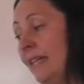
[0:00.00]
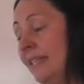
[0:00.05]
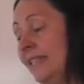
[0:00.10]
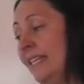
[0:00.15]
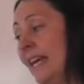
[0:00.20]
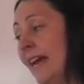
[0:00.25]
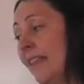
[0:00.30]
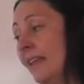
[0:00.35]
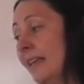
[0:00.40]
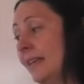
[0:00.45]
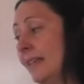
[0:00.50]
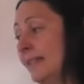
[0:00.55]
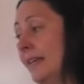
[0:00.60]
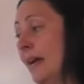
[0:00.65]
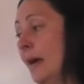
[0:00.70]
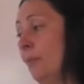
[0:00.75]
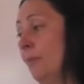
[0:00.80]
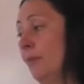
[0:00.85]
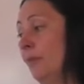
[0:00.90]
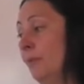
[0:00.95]
The other
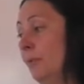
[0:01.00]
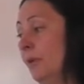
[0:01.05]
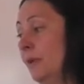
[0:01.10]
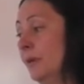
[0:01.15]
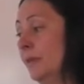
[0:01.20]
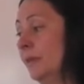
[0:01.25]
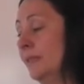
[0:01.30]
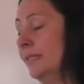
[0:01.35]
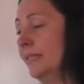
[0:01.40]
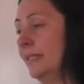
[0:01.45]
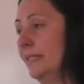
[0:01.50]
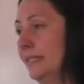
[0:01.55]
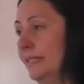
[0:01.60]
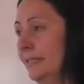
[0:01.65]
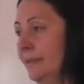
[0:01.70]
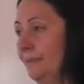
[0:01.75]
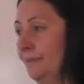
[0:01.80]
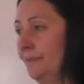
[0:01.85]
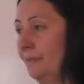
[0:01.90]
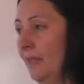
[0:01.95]
example was,
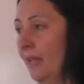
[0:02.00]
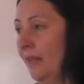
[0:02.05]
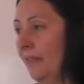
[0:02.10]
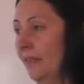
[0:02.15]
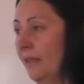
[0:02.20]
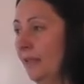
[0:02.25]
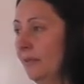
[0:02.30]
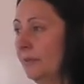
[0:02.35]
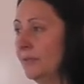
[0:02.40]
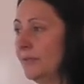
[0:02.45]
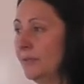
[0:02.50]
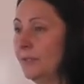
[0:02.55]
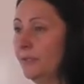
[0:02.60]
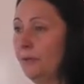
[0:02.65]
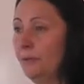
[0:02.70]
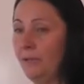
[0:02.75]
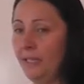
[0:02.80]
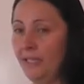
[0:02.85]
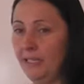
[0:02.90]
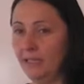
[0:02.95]
I think it was a
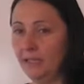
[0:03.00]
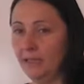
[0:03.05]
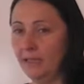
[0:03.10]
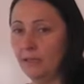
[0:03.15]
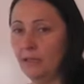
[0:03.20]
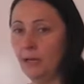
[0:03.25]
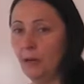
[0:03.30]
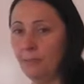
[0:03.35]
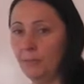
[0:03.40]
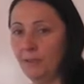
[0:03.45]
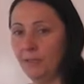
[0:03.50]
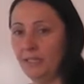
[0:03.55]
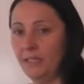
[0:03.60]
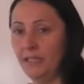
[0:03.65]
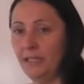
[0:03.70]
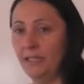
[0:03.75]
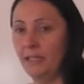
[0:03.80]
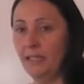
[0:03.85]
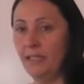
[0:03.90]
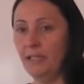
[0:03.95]
Korean
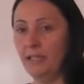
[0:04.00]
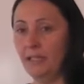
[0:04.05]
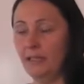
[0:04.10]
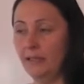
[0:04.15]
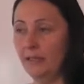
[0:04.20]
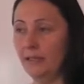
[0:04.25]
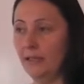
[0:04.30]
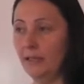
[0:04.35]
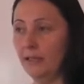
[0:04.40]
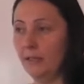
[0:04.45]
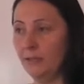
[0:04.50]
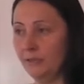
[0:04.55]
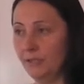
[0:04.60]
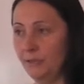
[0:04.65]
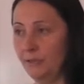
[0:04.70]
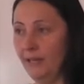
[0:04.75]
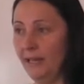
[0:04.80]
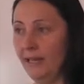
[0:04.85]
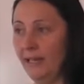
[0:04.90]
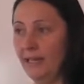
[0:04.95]
company in
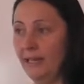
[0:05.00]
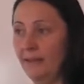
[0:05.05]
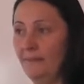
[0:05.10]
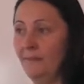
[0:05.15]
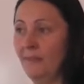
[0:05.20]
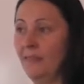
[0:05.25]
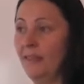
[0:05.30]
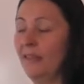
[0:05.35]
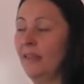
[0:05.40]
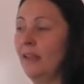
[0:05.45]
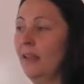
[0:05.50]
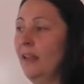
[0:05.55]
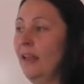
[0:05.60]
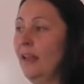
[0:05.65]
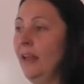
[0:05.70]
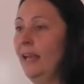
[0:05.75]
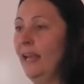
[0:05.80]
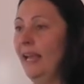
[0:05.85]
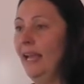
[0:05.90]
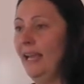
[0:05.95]
Australia,
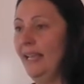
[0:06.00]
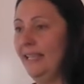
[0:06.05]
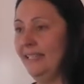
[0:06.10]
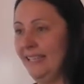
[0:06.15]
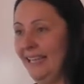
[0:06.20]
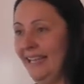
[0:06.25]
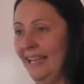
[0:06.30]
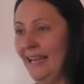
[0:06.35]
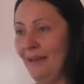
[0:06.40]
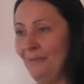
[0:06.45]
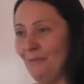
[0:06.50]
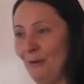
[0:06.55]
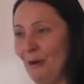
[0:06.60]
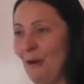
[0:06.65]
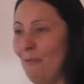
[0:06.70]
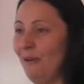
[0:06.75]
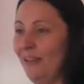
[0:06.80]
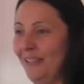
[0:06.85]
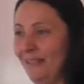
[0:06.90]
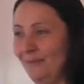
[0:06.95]
and they had
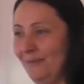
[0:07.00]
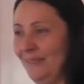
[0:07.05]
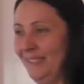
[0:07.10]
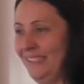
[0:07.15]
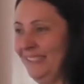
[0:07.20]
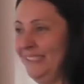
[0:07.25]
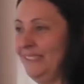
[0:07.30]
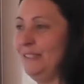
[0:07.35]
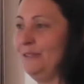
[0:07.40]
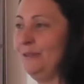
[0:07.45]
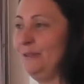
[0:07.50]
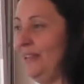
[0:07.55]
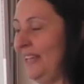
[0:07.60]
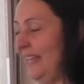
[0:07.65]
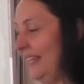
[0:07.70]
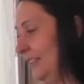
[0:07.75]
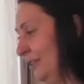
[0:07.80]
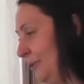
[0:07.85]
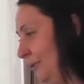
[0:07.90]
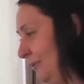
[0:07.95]
problems, and so
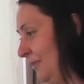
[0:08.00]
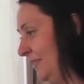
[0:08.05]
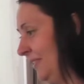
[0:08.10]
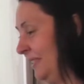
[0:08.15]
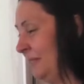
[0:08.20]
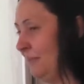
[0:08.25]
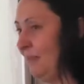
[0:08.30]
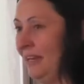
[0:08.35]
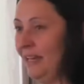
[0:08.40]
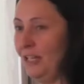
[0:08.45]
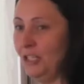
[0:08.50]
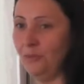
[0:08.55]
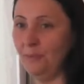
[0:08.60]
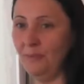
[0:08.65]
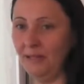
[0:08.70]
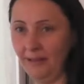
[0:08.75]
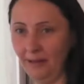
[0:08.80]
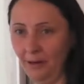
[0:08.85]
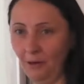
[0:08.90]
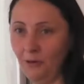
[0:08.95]
they told the
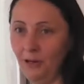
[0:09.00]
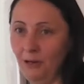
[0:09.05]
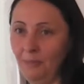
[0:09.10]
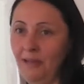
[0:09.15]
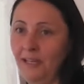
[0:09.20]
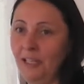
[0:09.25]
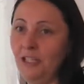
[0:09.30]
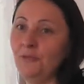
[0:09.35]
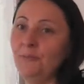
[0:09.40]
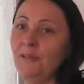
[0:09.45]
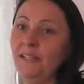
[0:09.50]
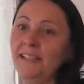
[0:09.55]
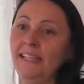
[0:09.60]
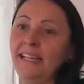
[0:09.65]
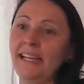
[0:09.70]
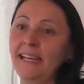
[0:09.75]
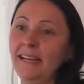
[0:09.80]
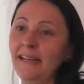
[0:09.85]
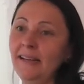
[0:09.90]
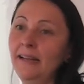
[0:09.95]
management, the local management
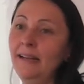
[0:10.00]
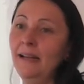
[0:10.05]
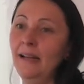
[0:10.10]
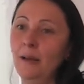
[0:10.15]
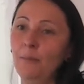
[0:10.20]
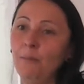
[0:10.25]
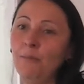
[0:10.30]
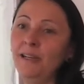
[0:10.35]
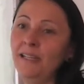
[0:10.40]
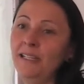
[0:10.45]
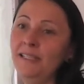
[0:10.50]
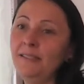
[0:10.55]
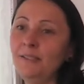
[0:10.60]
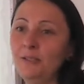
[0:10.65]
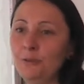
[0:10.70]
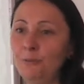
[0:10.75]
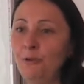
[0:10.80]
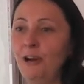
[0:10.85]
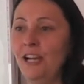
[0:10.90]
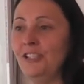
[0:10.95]
there, please
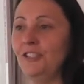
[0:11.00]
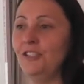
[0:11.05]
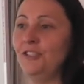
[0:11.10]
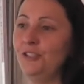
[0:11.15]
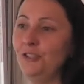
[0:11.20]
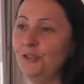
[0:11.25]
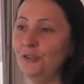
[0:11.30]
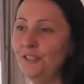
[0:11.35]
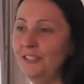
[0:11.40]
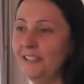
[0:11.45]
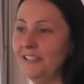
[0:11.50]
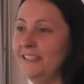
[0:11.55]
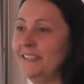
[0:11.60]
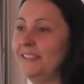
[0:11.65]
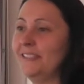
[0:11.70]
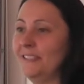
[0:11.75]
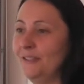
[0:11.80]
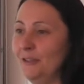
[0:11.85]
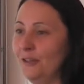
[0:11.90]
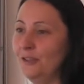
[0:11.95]
to pressure the
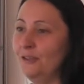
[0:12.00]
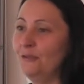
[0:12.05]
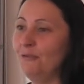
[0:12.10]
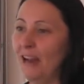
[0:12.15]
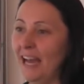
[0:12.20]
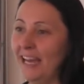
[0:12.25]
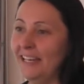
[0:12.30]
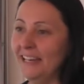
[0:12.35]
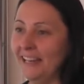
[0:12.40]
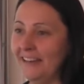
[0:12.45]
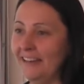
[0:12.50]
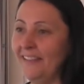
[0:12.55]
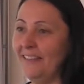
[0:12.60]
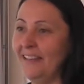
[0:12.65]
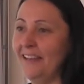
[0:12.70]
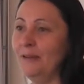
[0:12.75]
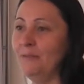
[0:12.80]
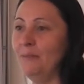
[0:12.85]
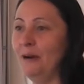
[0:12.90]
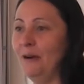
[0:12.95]
journalists not to write
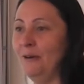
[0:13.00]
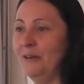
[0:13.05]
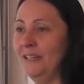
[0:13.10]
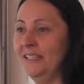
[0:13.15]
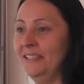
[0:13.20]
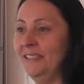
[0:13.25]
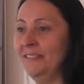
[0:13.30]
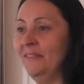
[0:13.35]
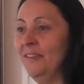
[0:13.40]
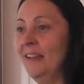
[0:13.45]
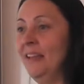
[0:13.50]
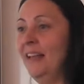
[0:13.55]
anything about it.